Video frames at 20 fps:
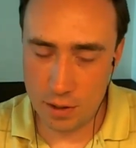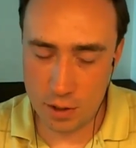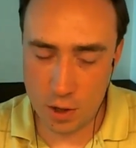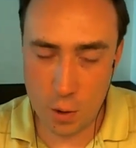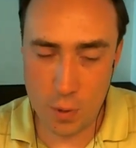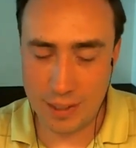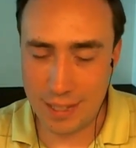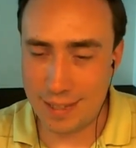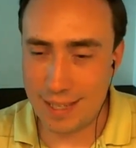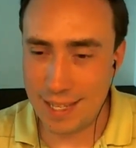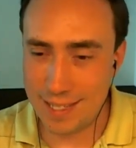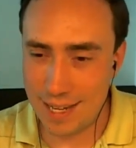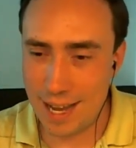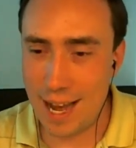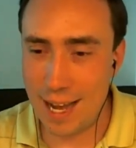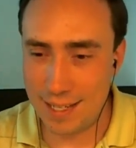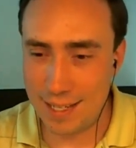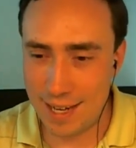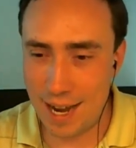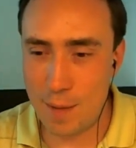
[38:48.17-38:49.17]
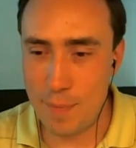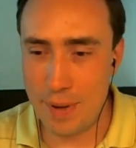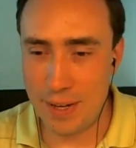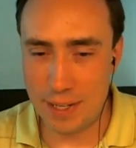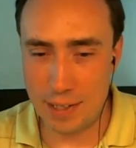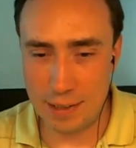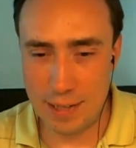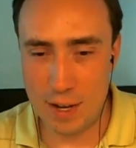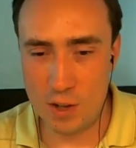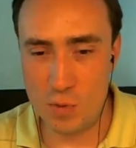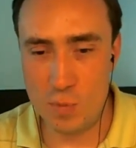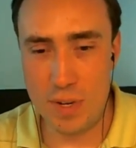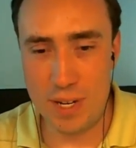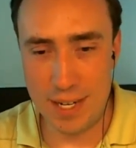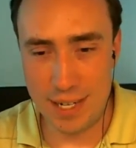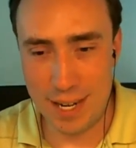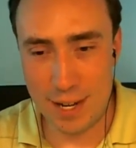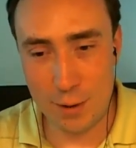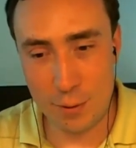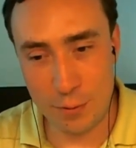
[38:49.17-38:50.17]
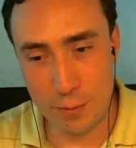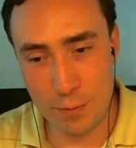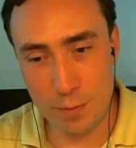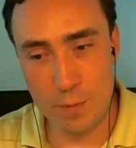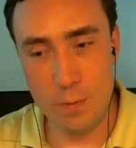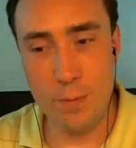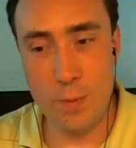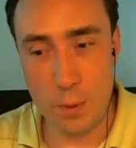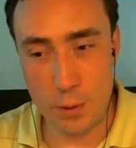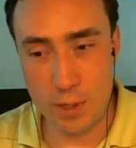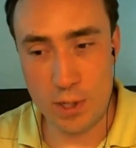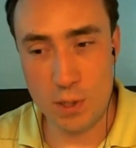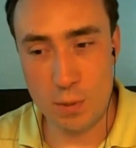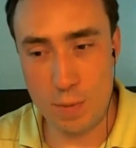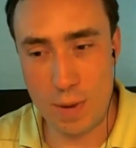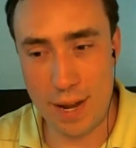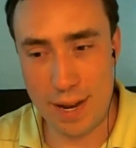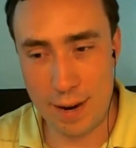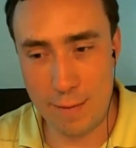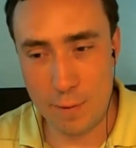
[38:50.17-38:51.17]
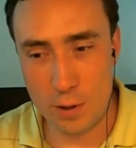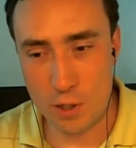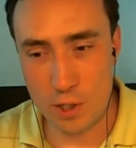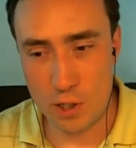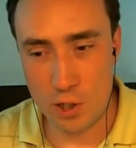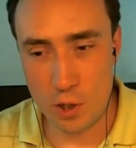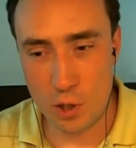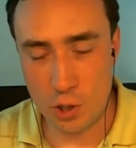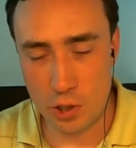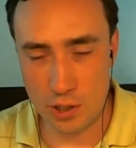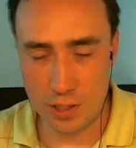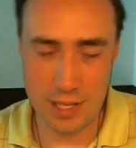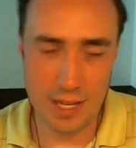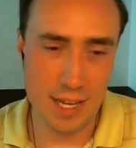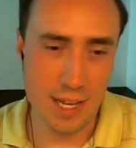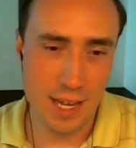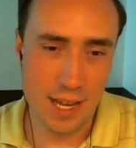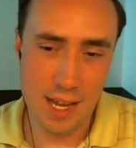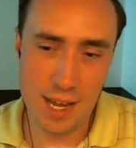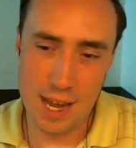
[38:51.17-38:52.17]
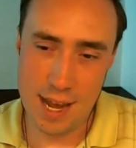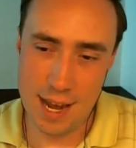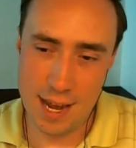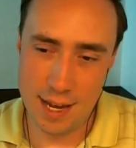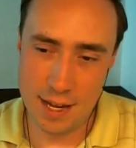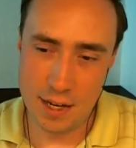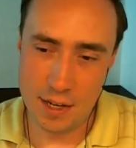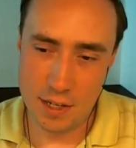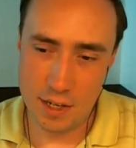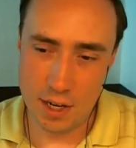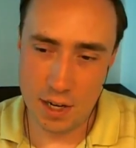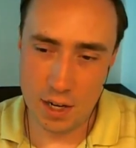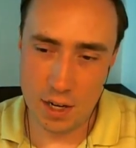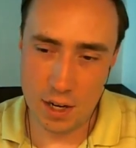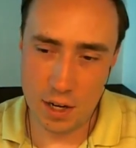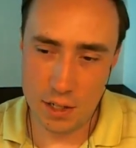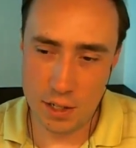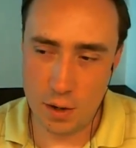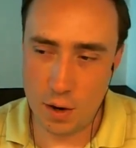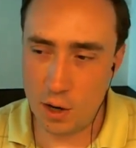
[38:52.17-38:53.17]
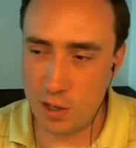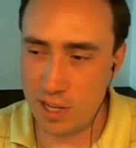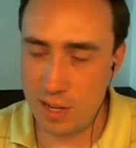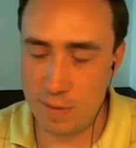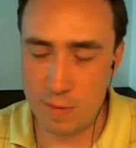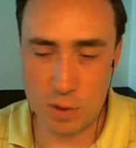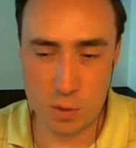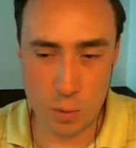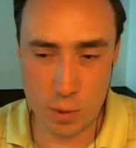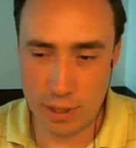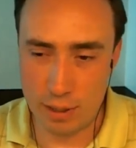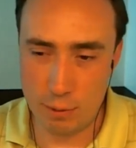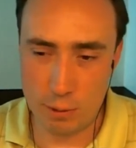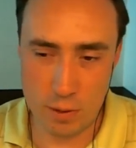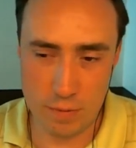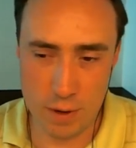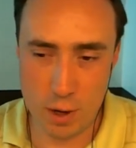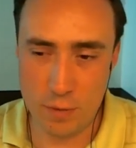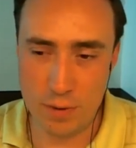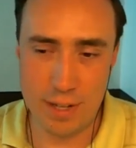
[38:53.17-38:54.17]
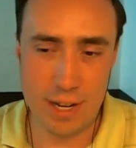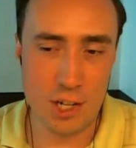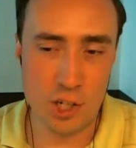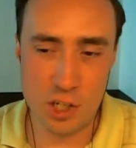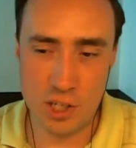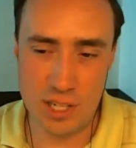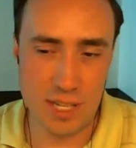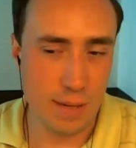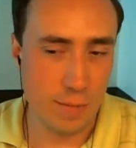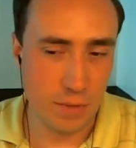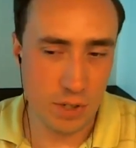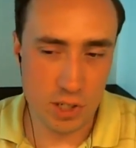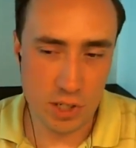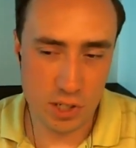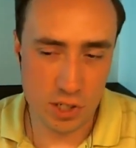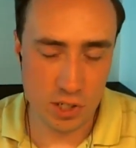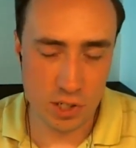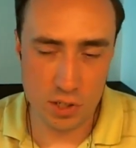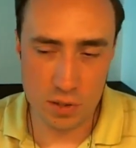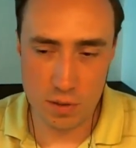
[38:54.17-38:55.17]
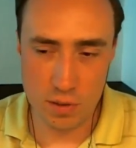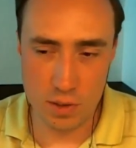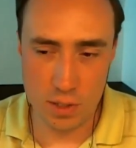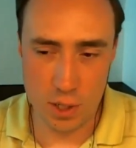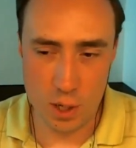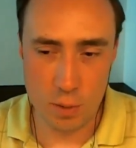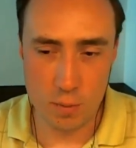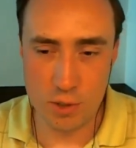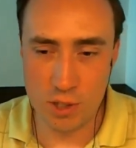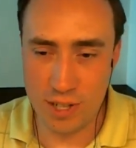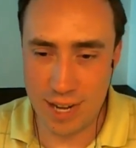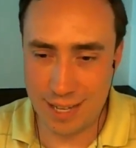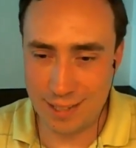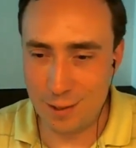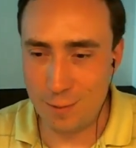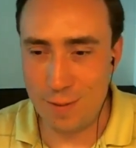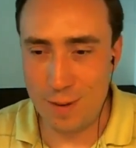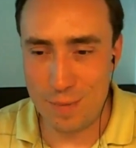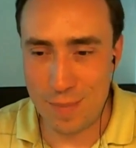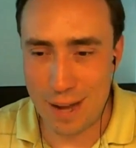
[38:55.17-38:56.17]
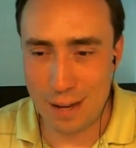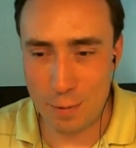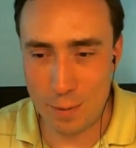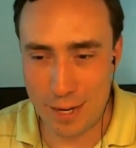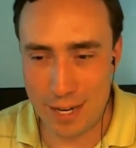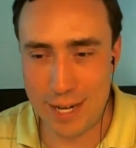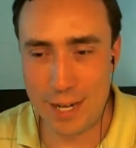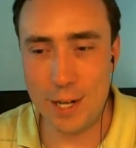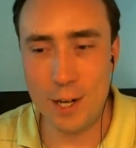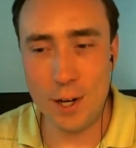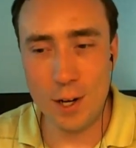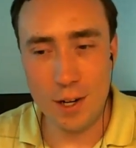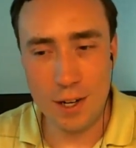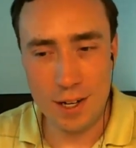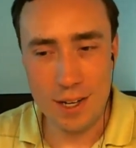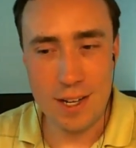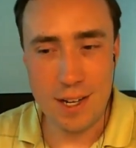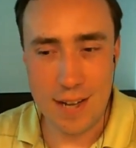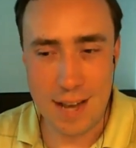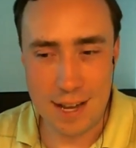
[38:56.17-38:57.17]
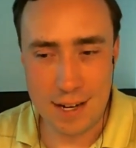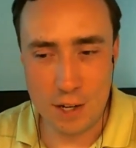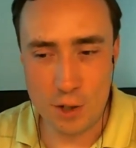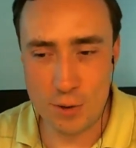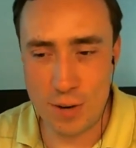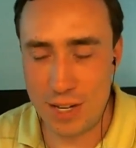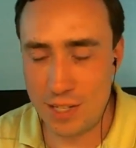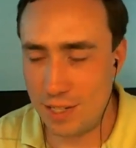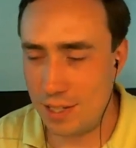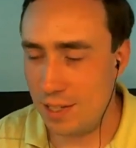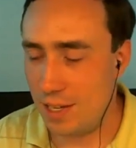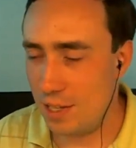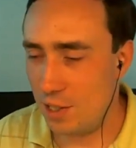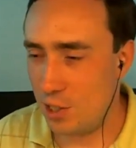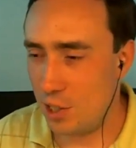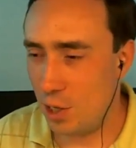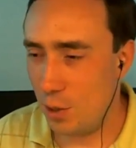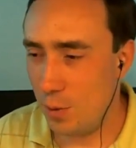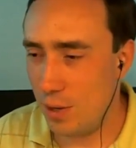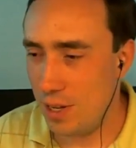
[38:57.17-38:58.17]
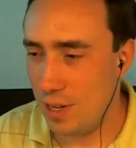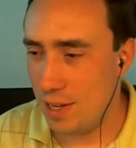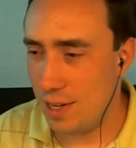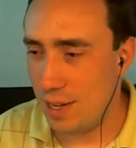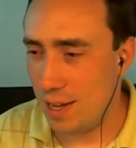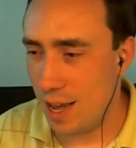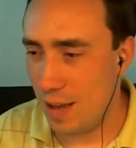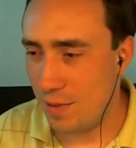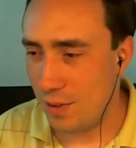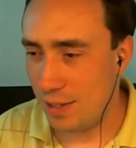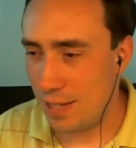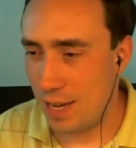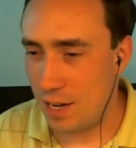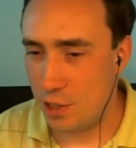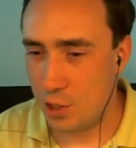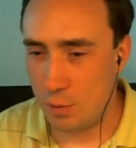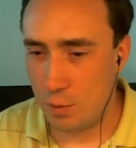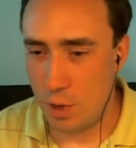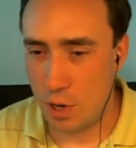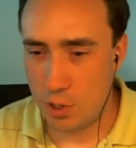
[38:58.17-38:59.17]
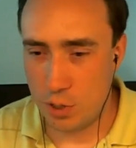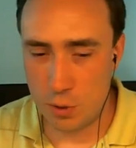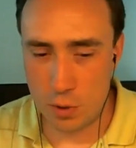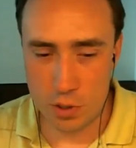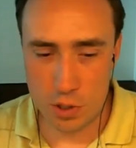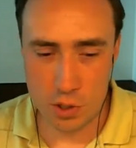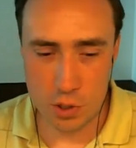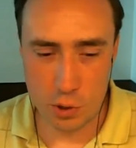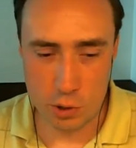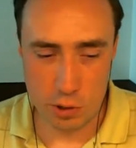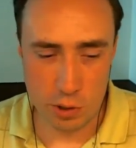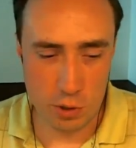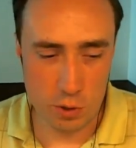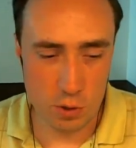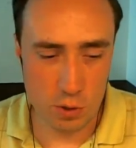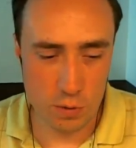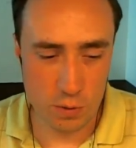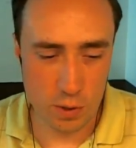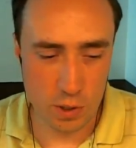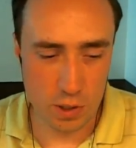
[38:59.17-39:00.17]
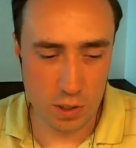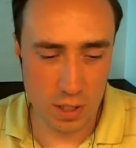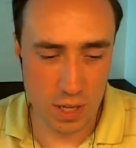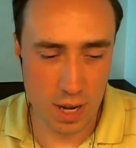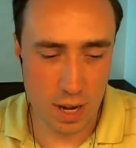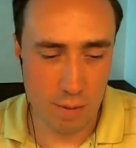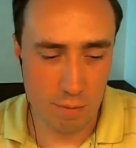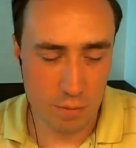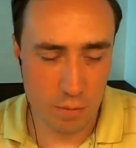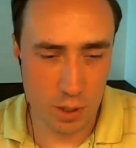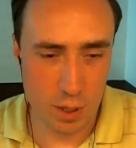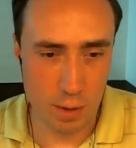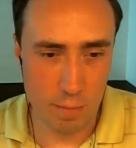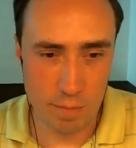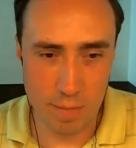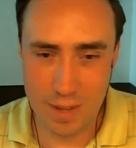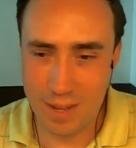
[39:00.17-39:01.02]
knowing that that's a hot topic allows me to kind of focus my efforts internally, and uh, you know, our team is working with the verification team to. You know, take the feedback we hear and address it. And so having that as a raw source is really useful. Um, you know,